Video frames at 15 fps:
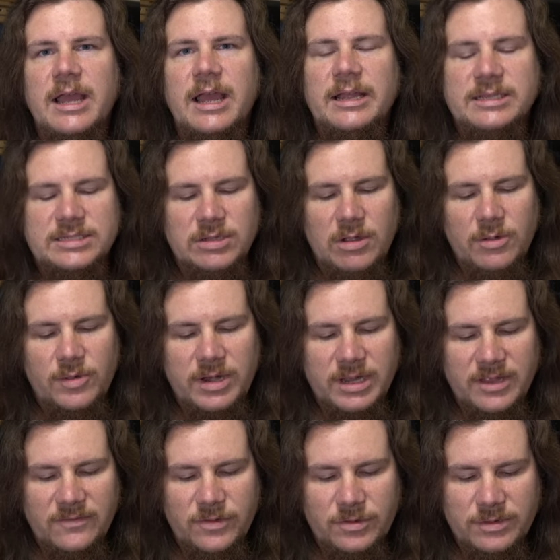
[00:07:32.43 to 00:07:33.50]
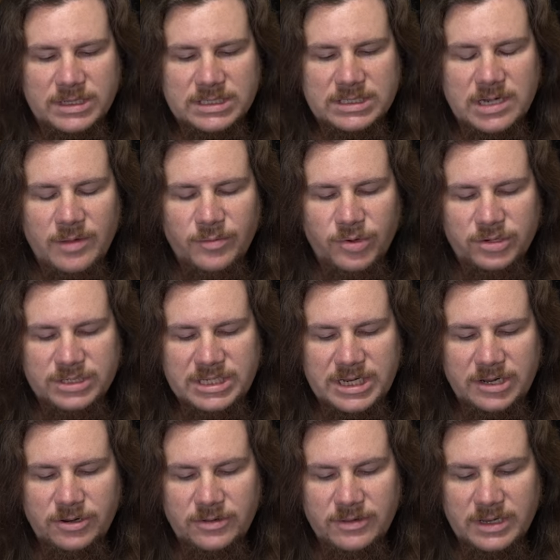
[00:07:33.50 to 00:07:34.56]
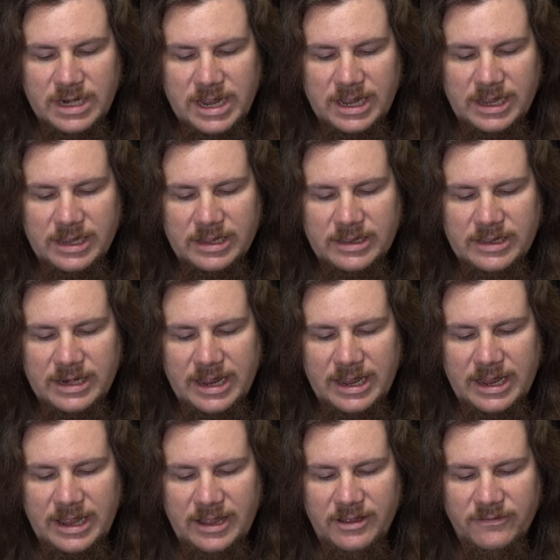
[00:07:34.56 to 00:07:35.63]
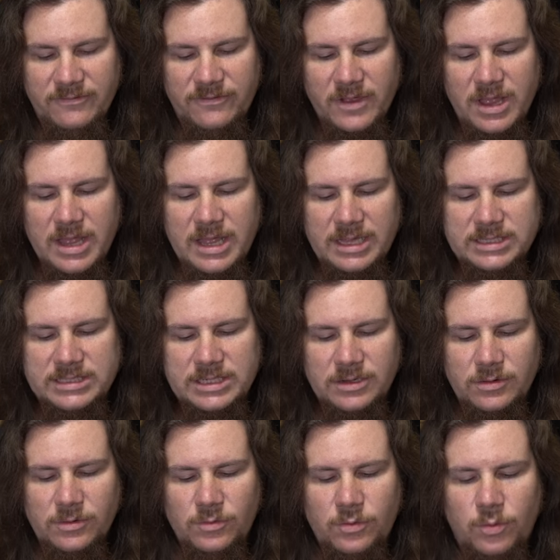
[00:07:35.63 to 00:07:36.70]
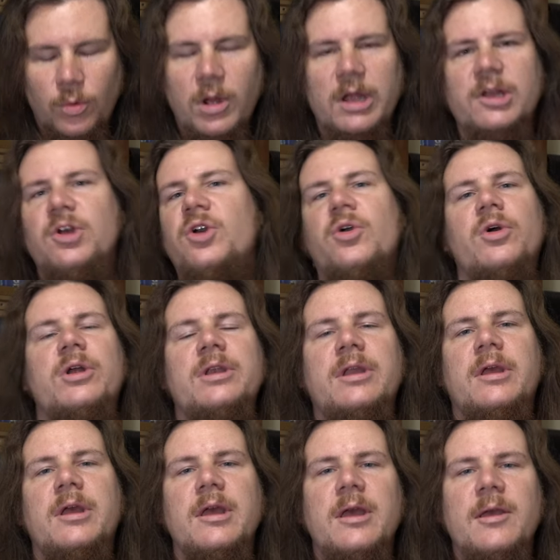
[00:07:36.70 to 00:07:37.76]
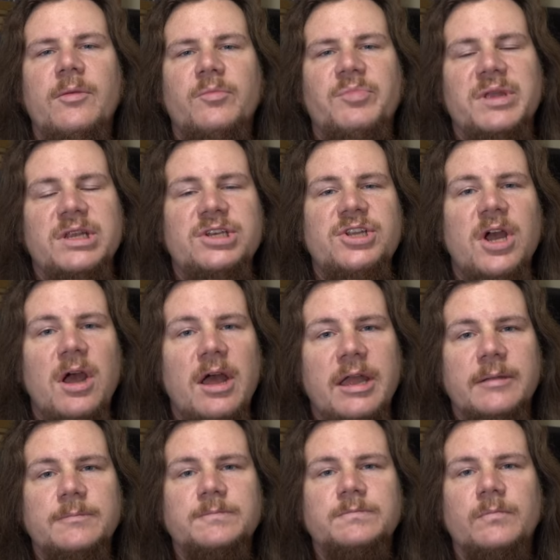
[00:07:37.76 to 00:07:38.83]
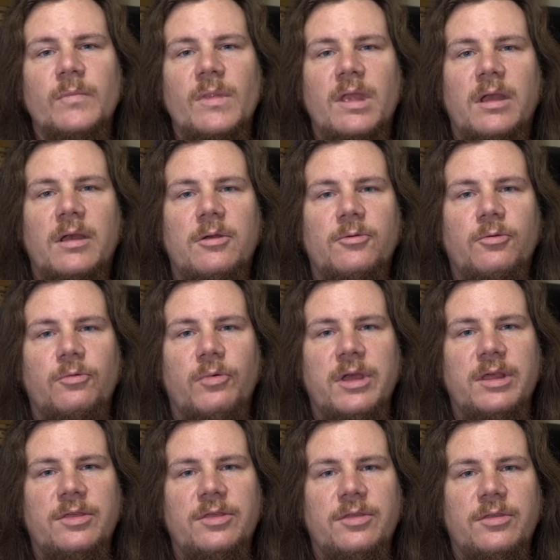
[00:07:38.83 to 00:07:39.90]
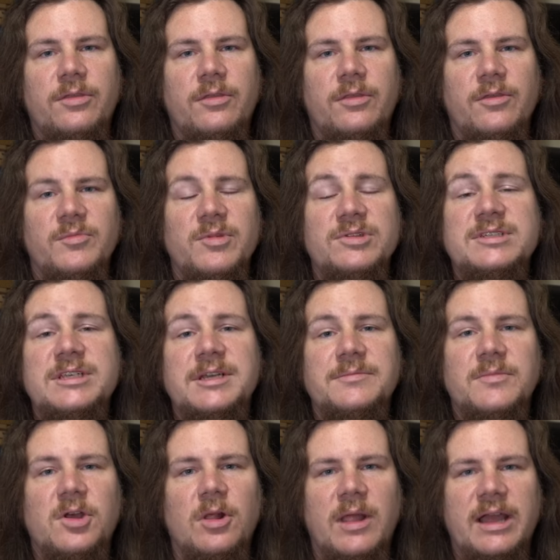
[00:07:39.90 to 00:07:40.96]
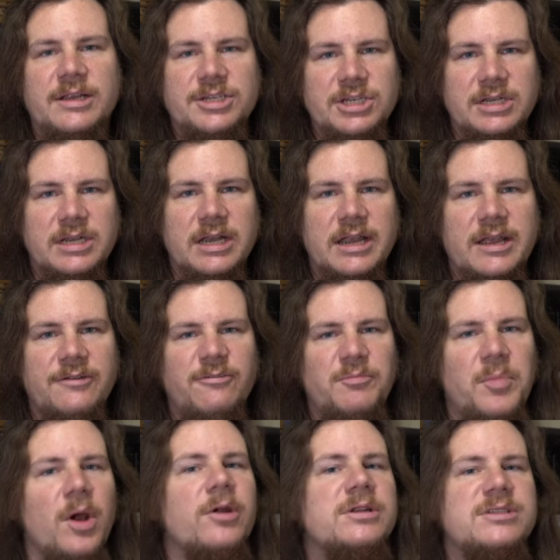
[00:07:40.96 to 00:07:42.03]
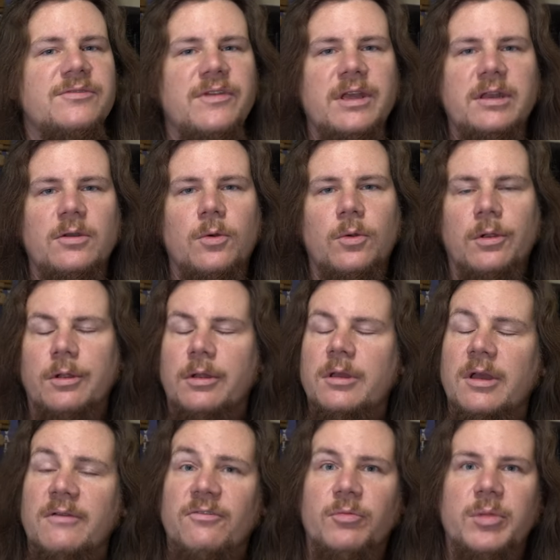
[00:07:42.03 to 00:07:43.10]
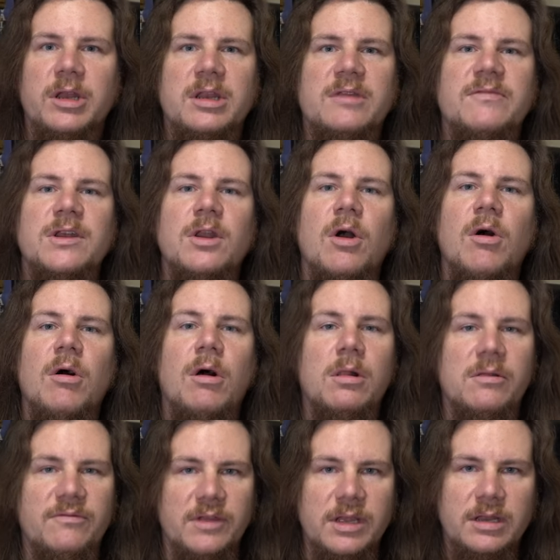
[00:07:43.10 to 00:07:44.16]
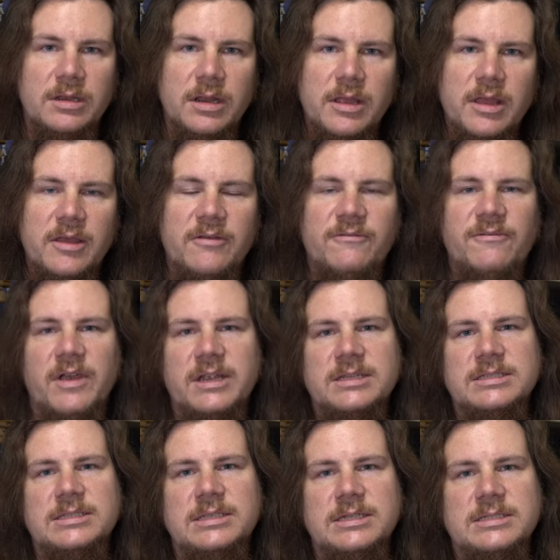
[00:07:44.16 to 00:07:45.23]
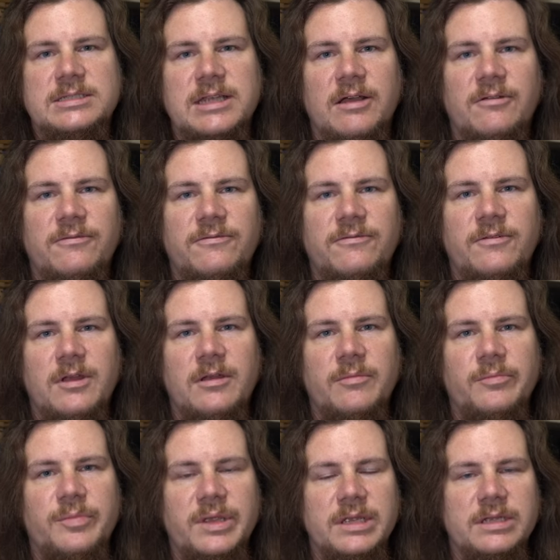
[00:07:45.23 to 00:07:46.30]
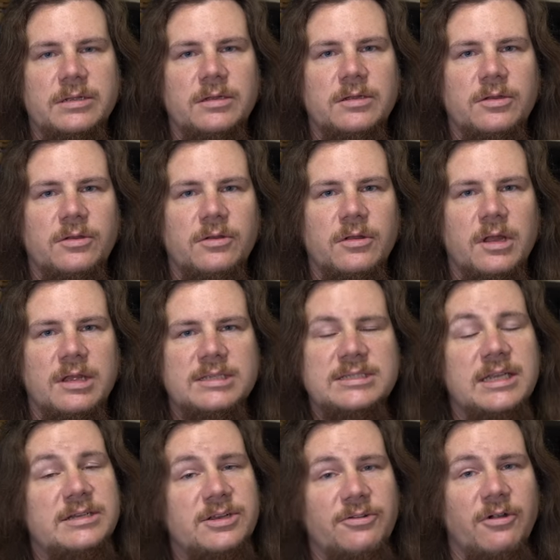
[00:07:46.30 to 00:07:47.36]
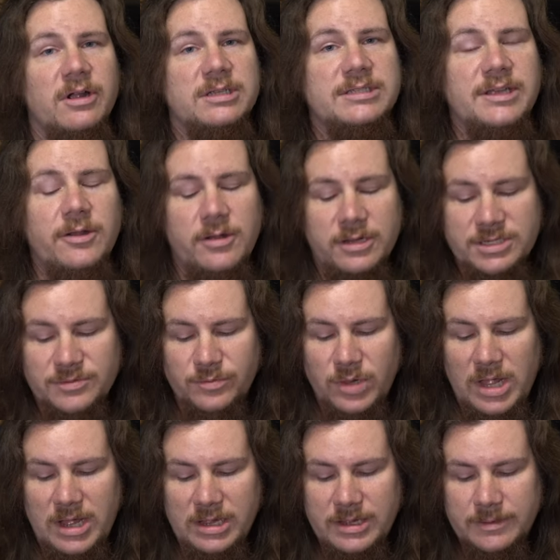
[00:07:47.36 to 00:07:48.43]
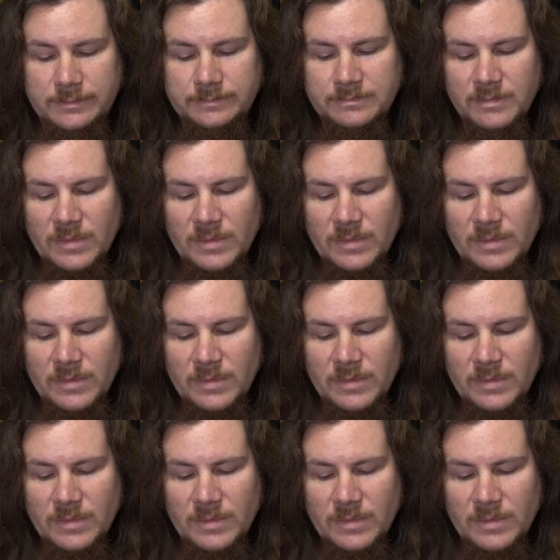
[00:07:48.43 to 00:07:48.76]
And so I want to give you these numbers here that I have as to what could be done with the museum collection if parts of it, or God forbid even all of it, finds itself being sent across the auction block.